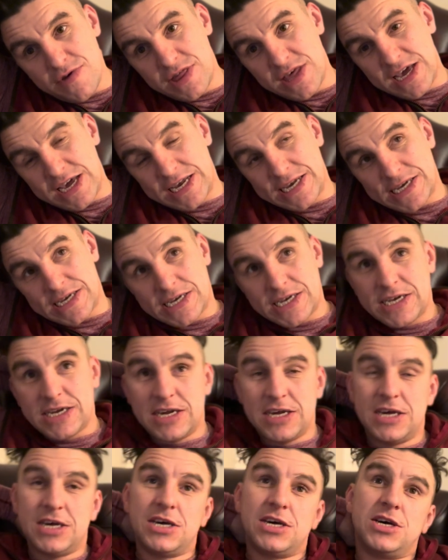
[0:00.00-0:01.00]
this
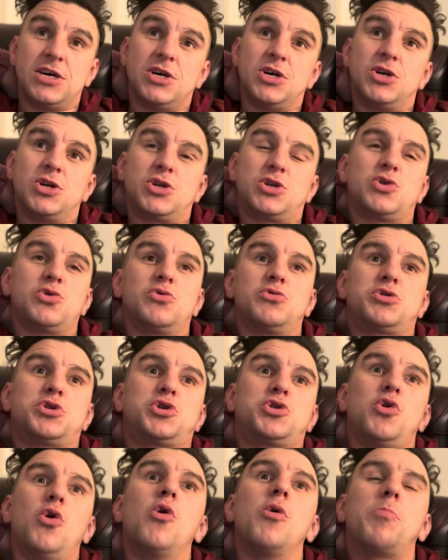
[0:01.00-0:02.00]
sort of
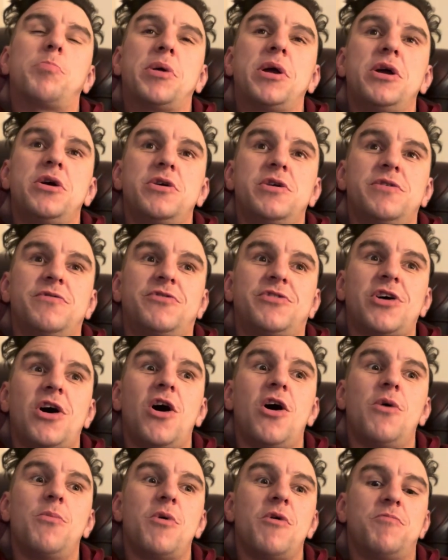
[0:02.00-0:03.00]
short period of
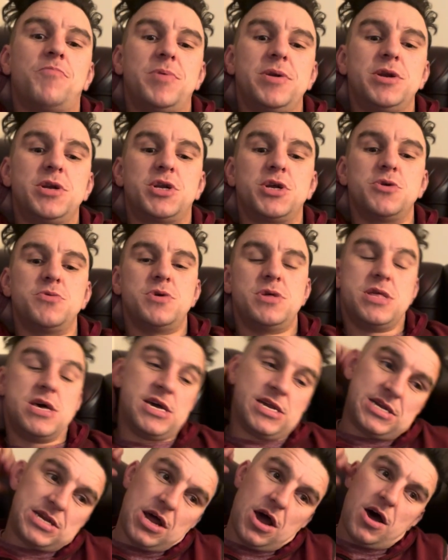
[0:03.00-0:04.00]
time I've been doing
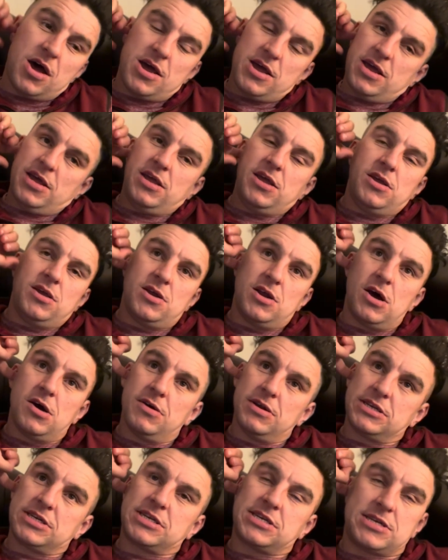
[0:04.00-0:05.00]
this,
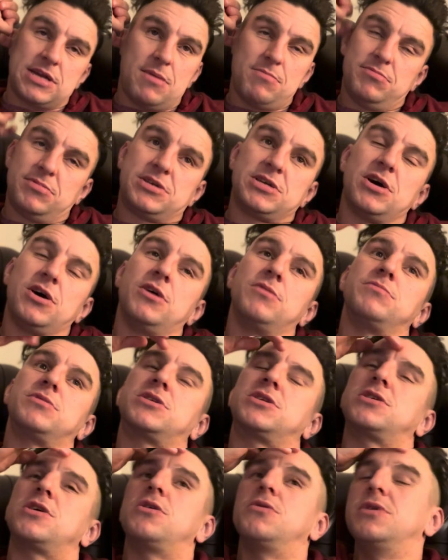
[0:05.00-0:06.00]
it's
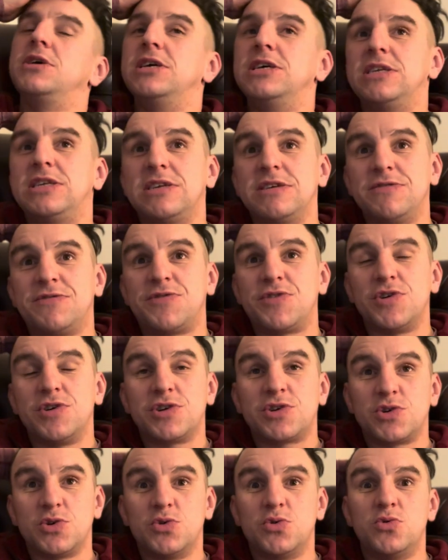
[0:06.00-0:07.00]
sometimes so easy for
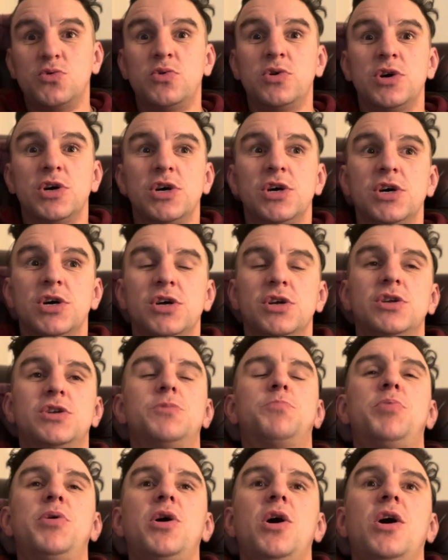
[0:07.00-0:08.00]
us all to
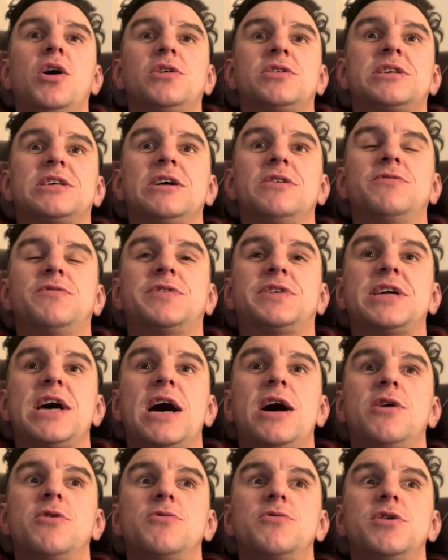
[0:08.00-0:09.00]
put ourselves
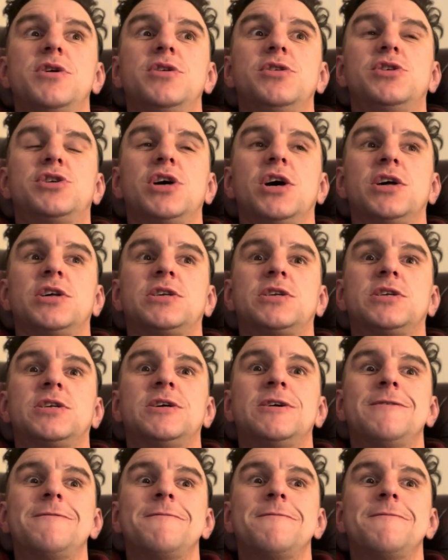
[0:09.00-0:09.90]
down and just,